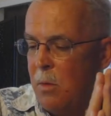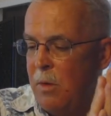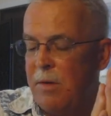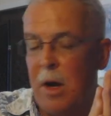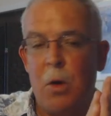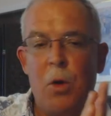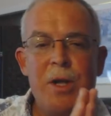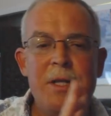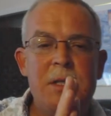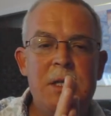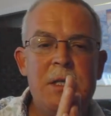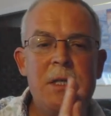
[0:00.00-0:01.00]
We've got
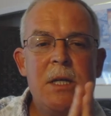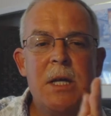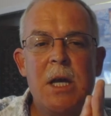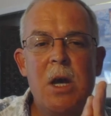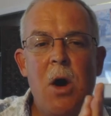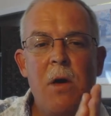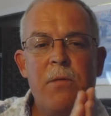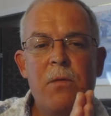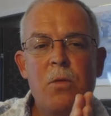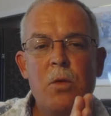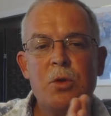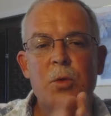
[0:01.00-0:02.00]
earnings season kicking off,
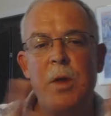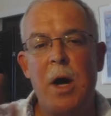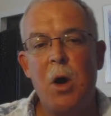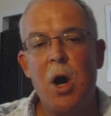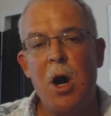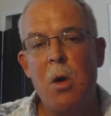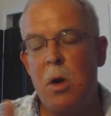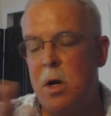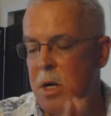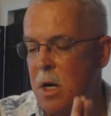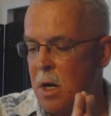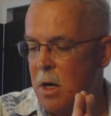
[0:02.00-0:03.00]
of course, with
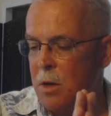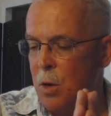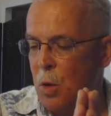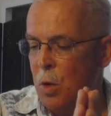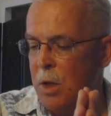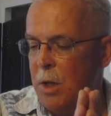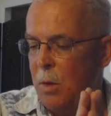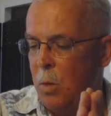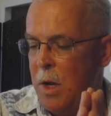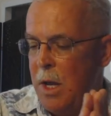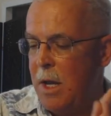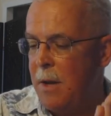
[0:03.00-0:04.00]
Alcoa early in the
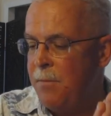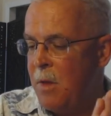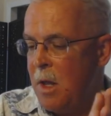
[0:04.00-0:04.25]
week.